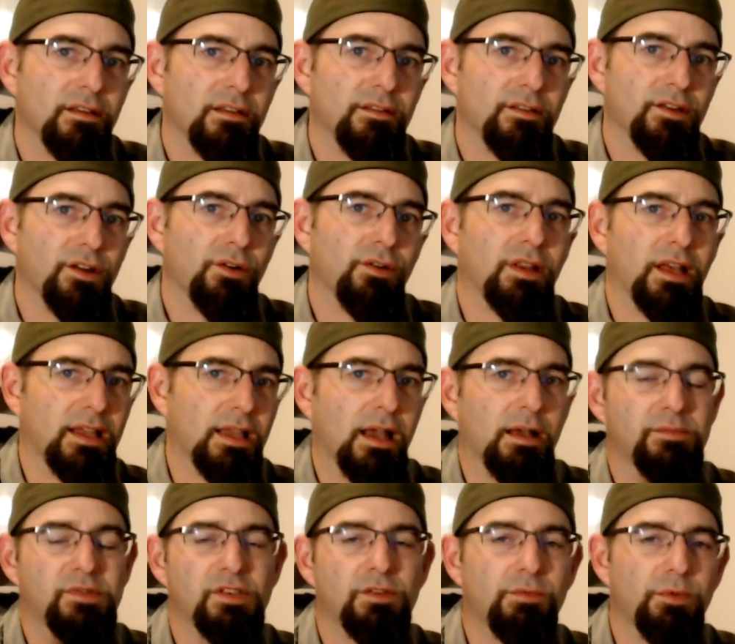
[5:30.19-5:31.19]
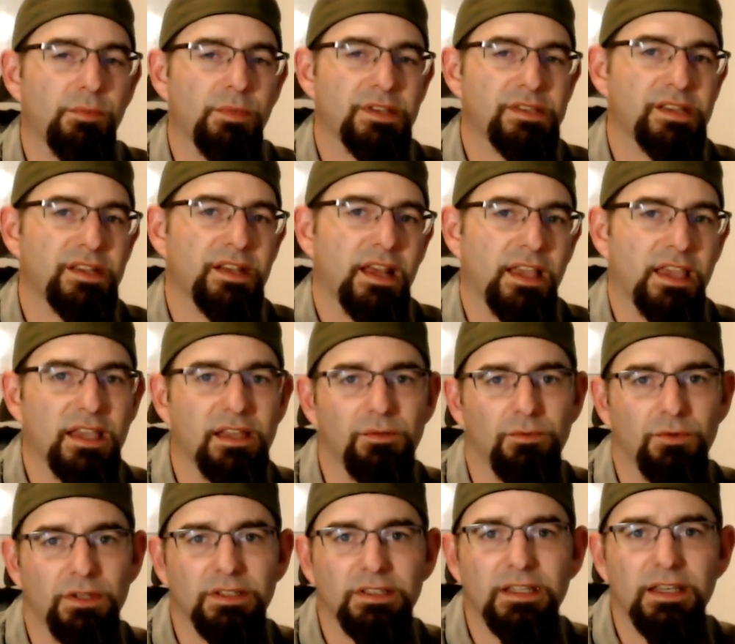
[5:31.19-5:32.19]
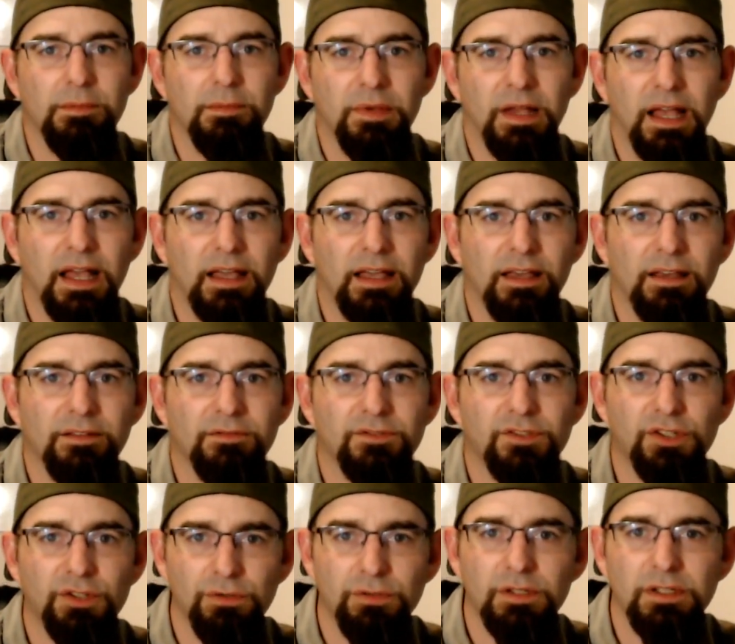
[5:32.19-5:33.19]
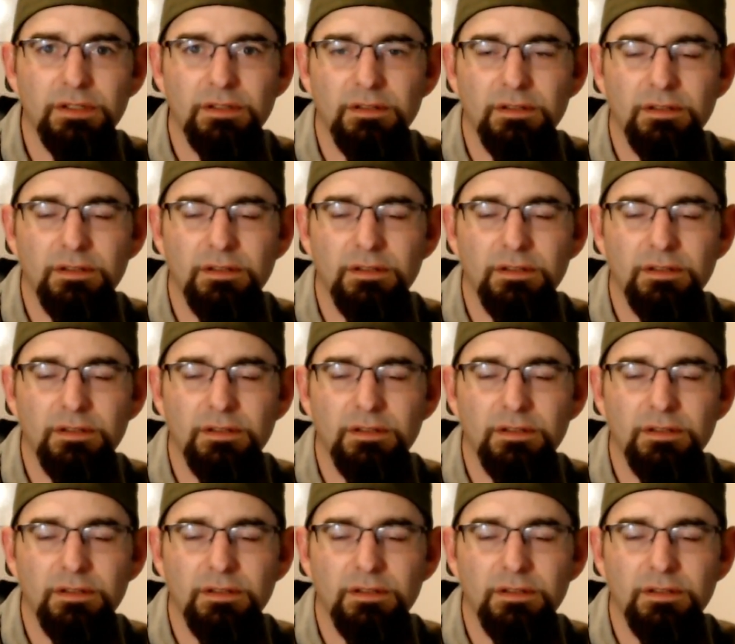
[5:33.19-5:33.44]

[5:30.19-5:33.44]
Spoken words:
you know, like I'm super busy and I can't really get back to it,